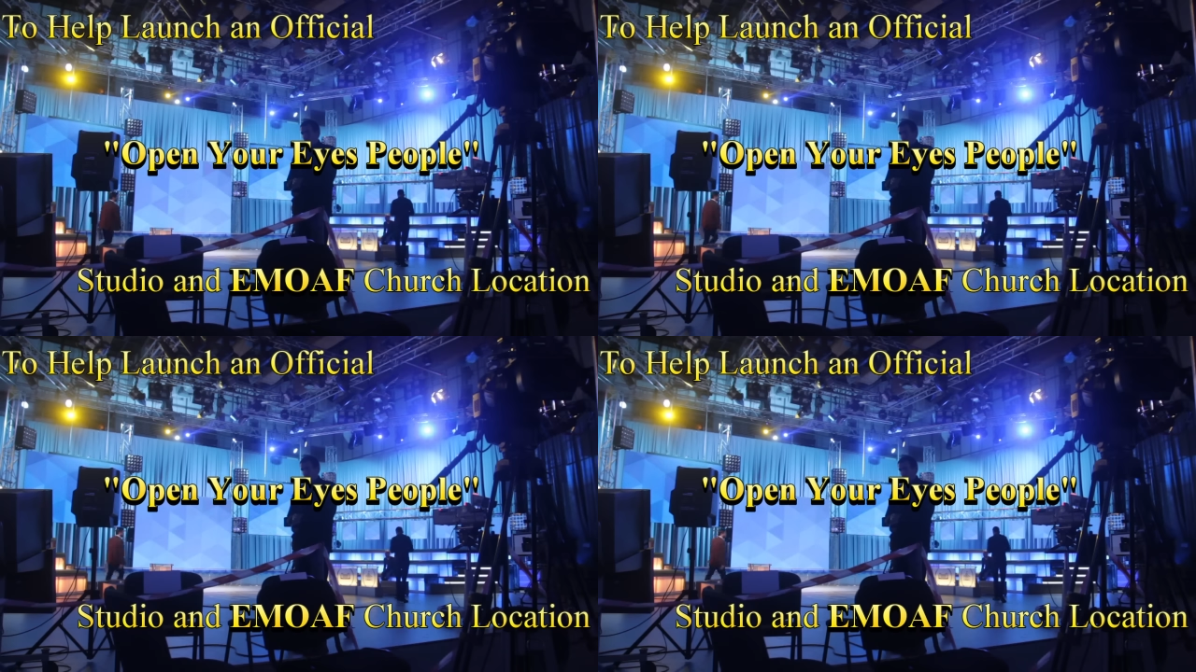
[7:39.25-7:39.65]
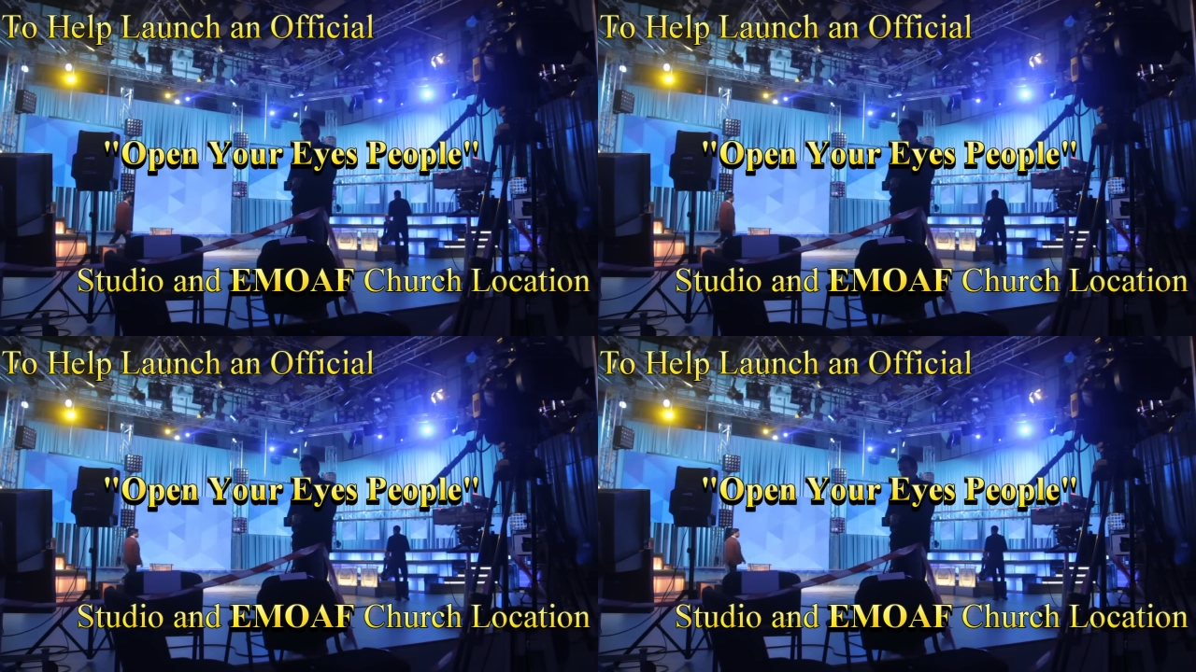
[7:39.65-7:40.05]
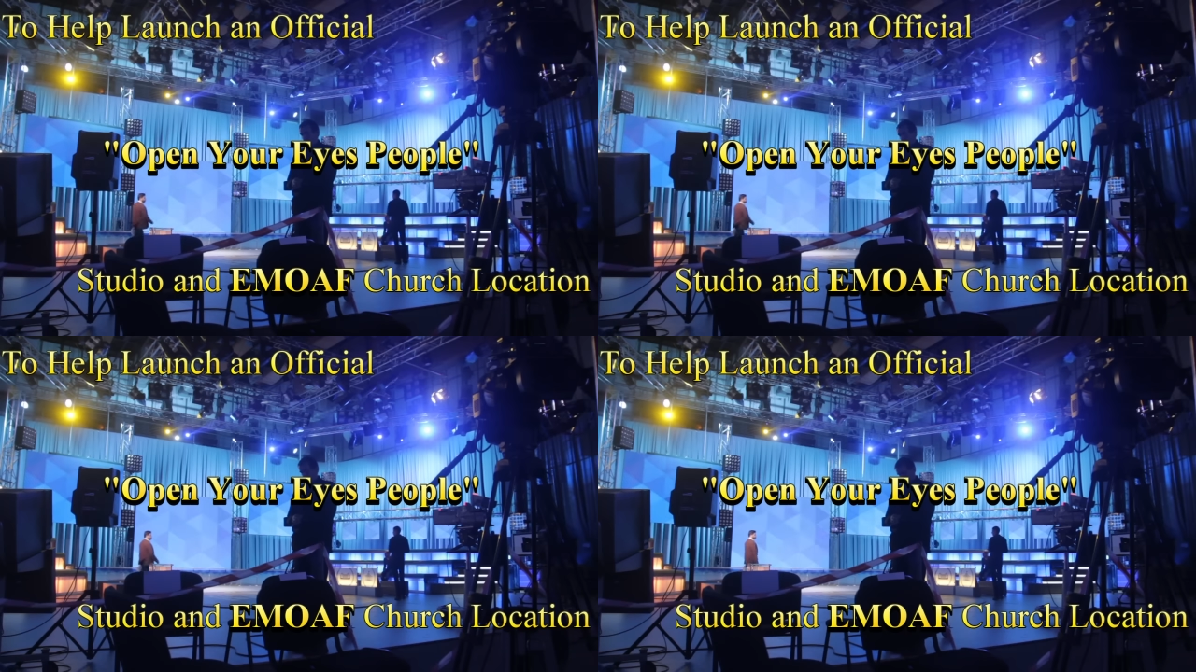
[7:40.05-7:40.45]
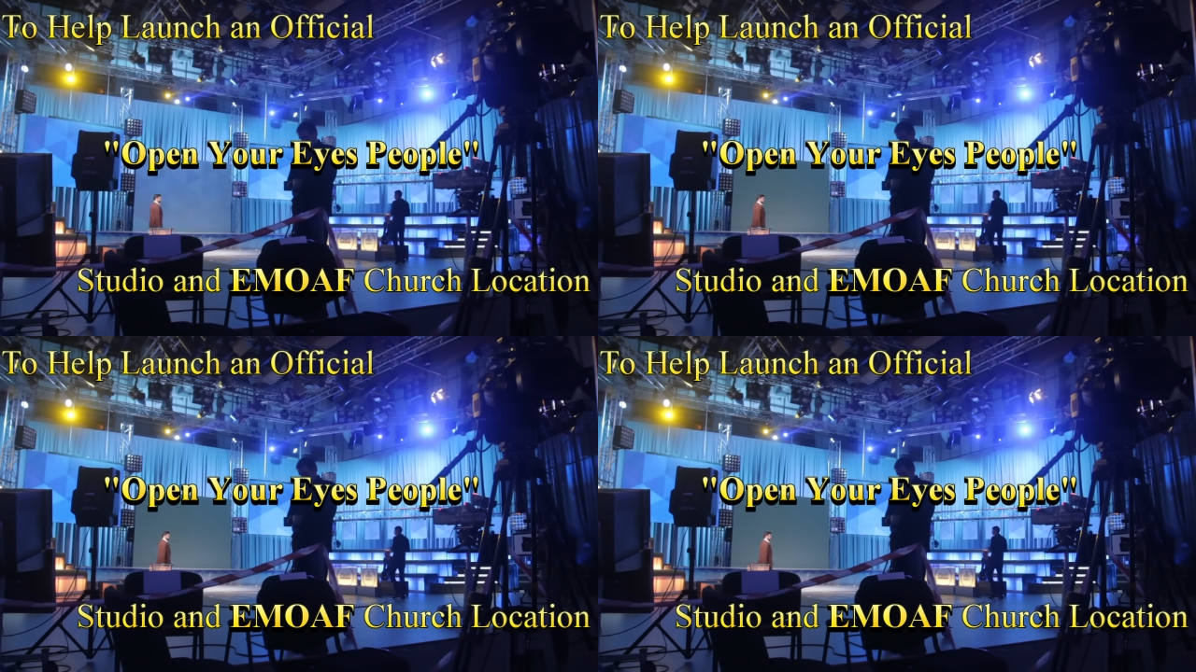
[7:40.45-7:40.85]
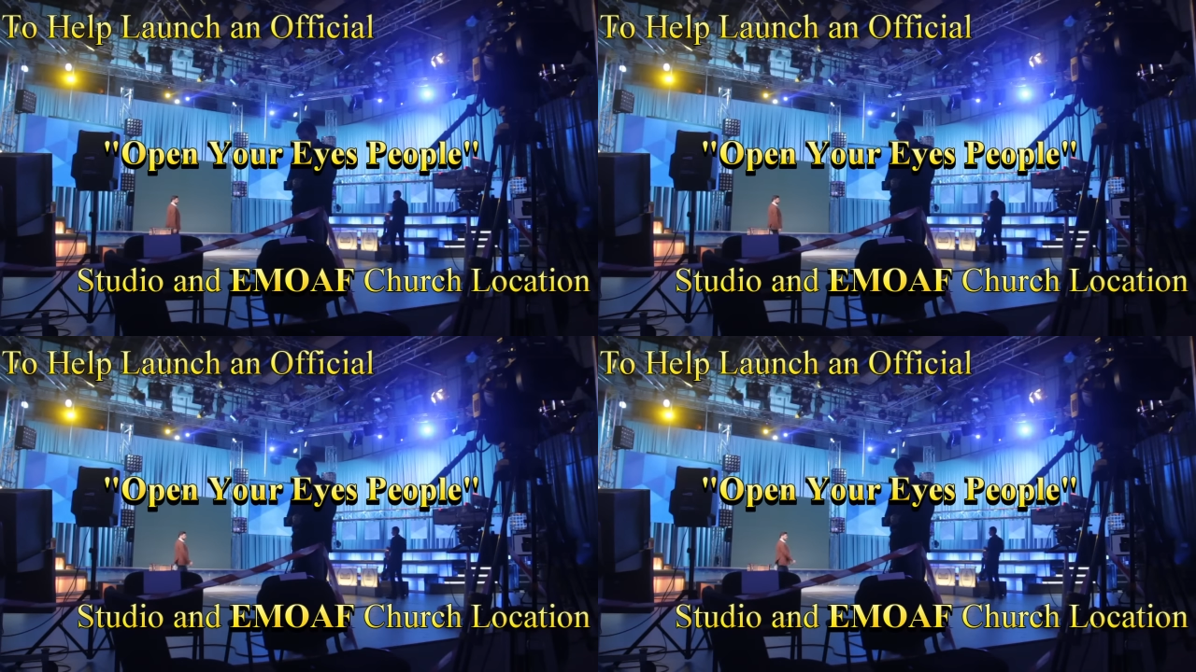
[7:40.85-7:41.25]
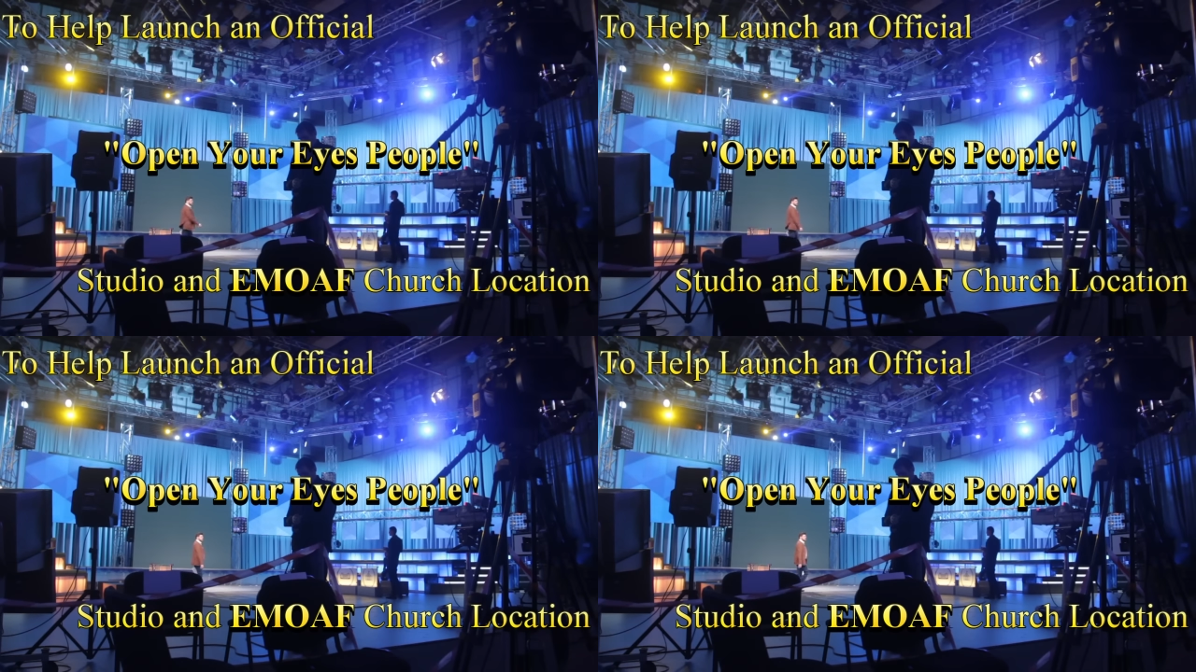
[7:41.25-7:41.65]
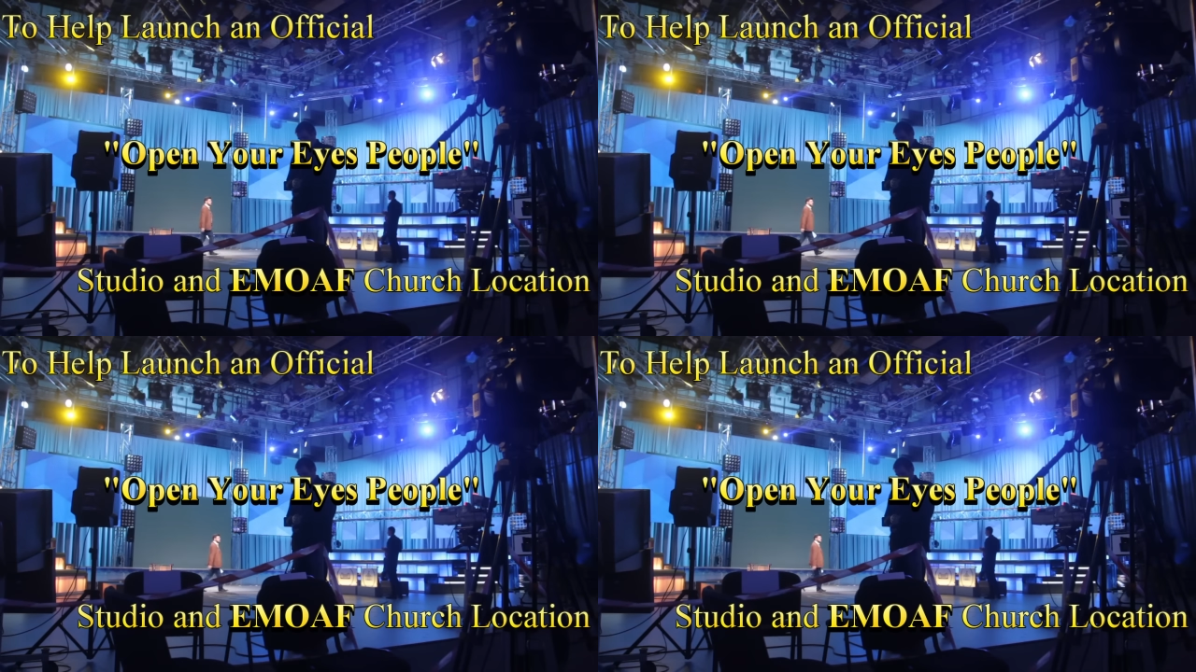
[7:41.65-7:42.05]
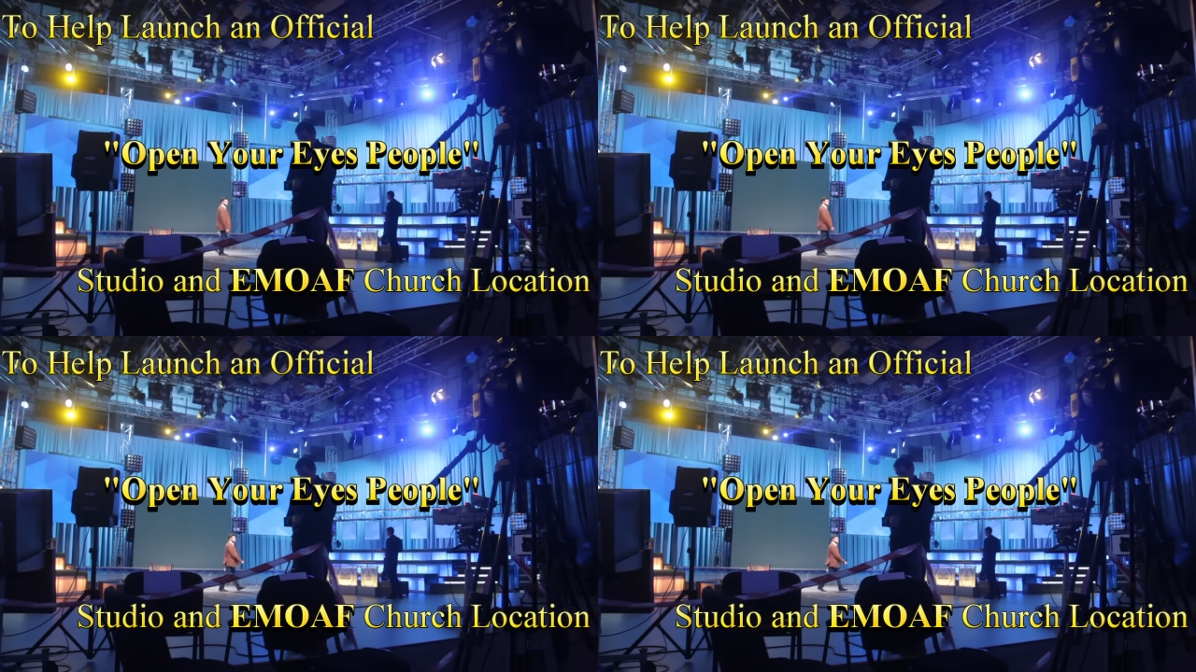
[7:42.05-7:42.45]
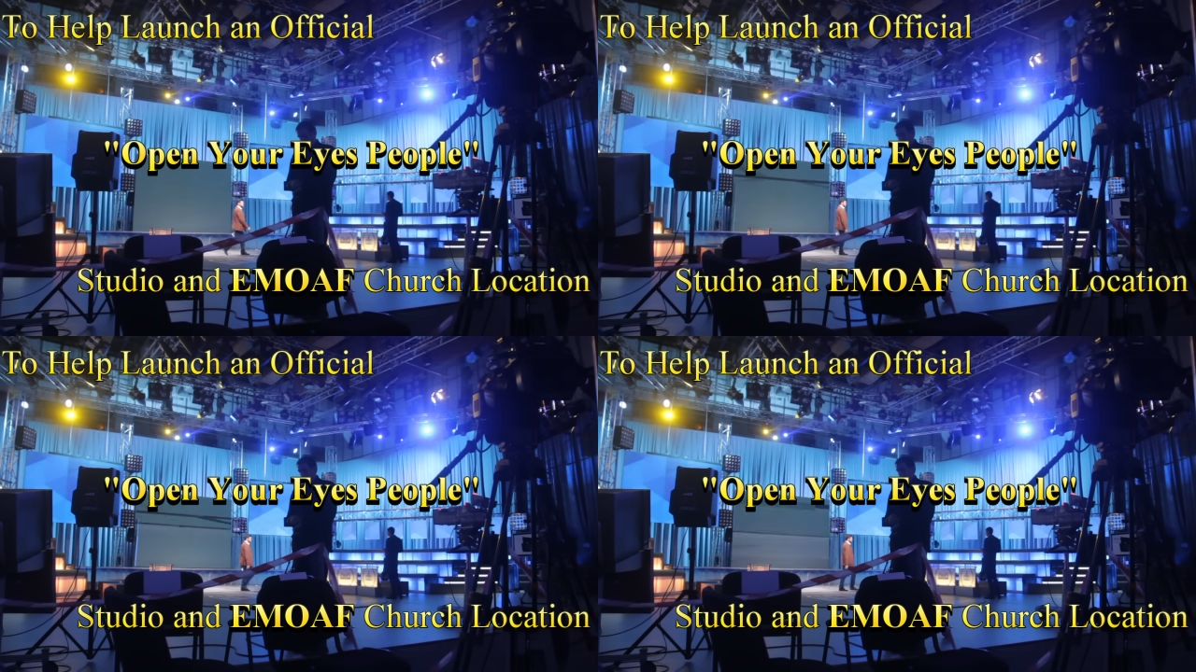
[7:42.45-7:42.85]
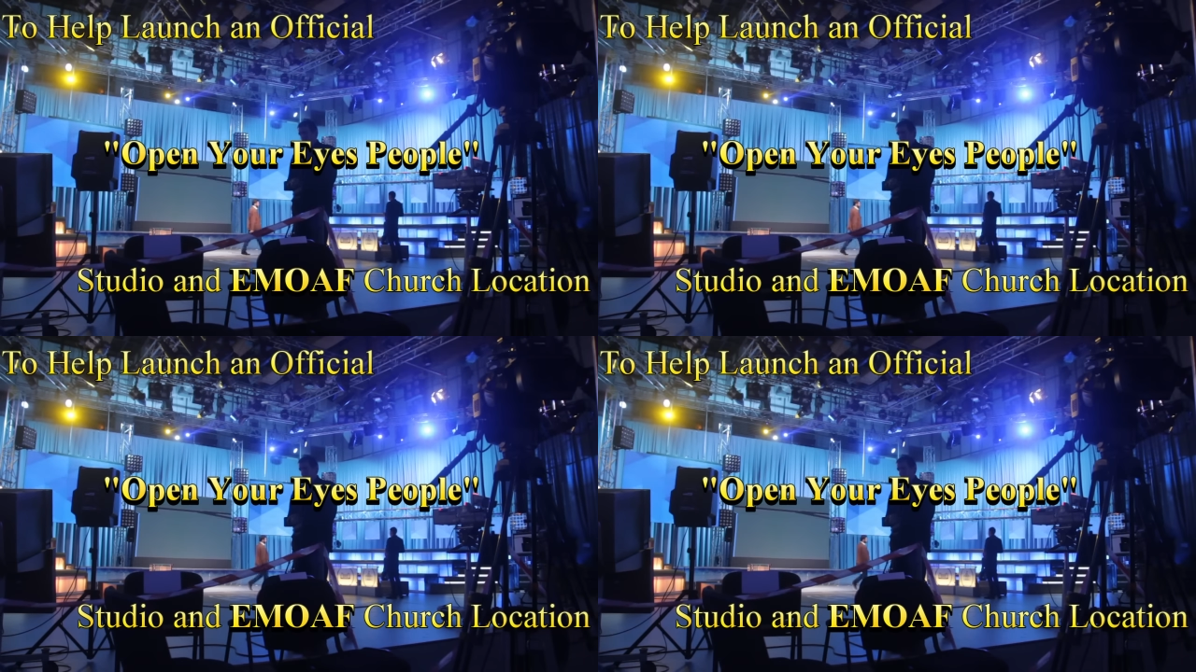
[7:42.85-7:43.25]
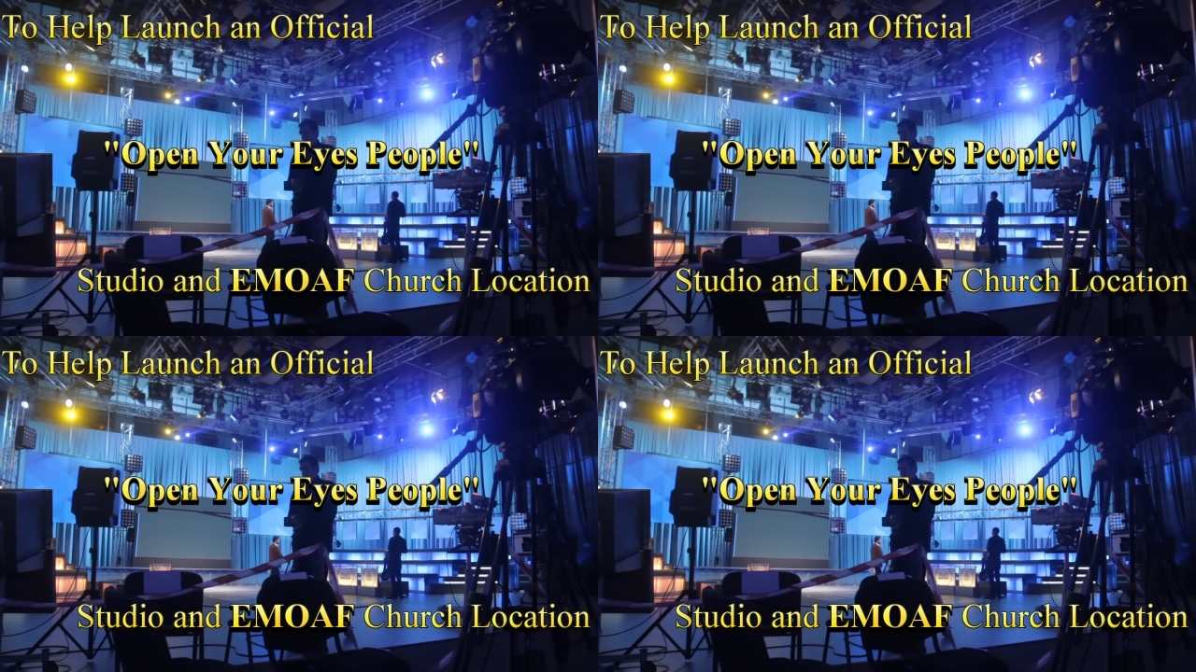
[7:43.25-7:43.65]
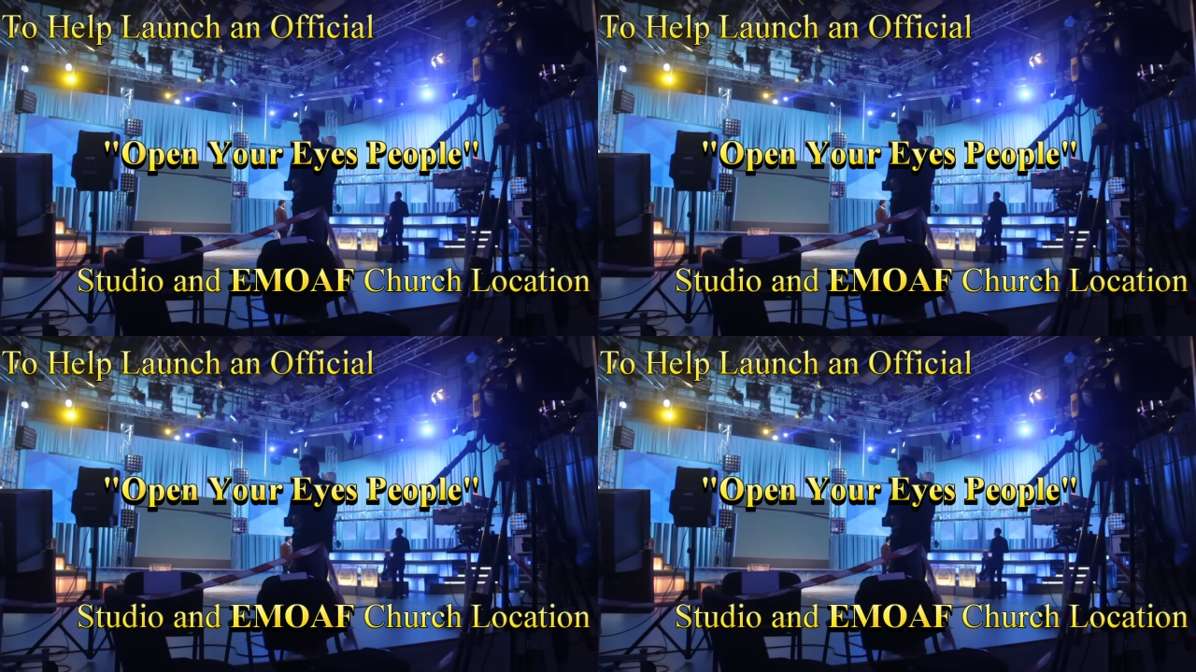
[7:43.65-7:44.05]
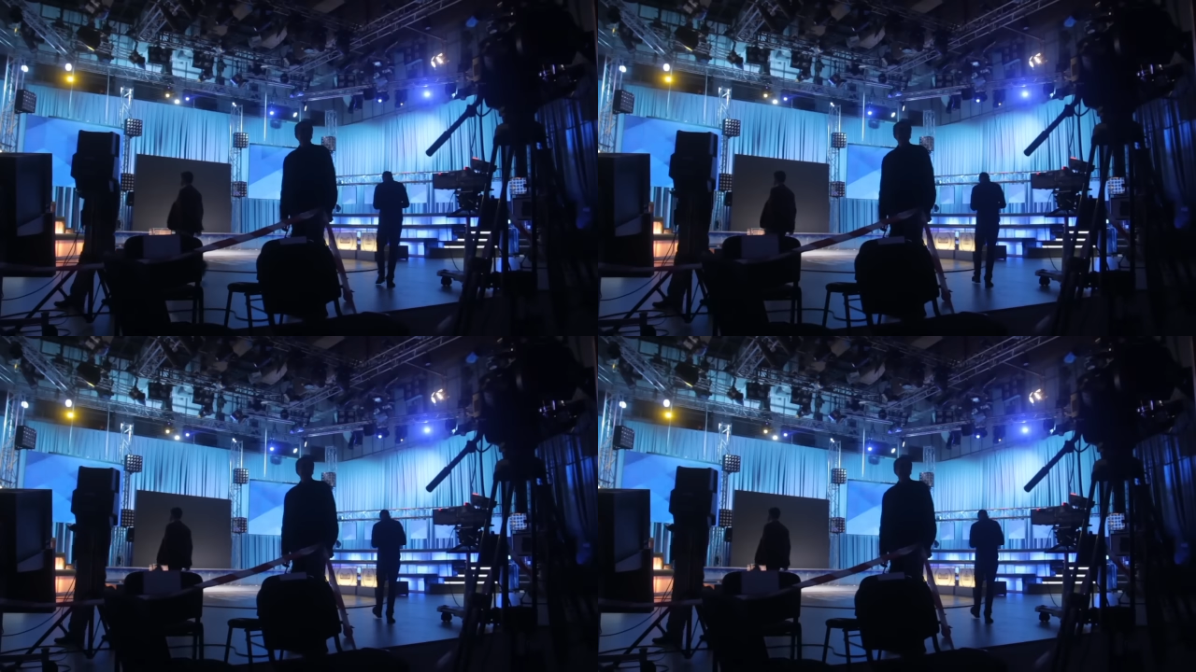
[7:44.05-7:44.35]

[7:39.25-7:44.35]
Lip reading: (no speaker visible)